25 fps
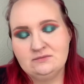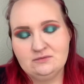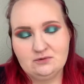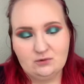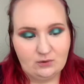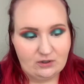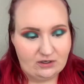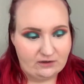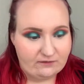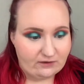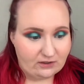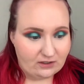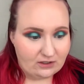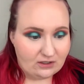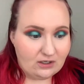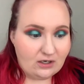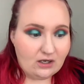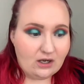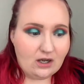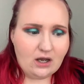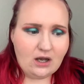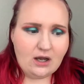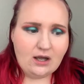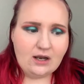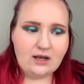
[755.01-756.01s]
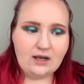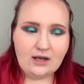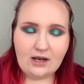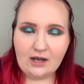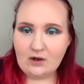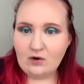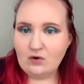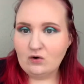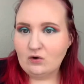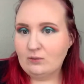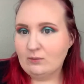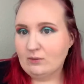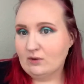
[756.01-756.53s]
Whatever.
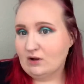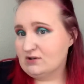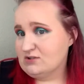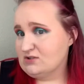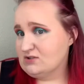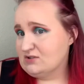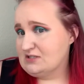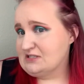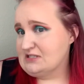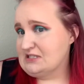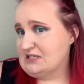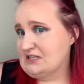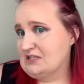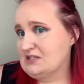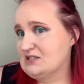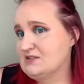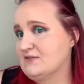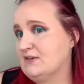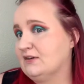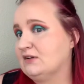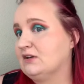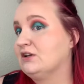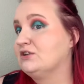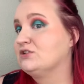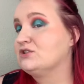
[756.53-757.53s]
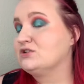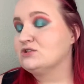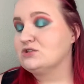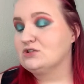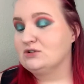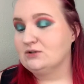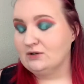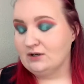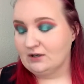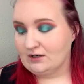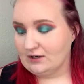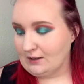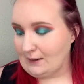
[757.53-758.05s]
Now, as you can see, this foundation's
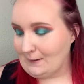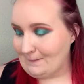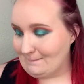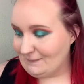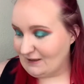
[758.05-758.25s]
too dark,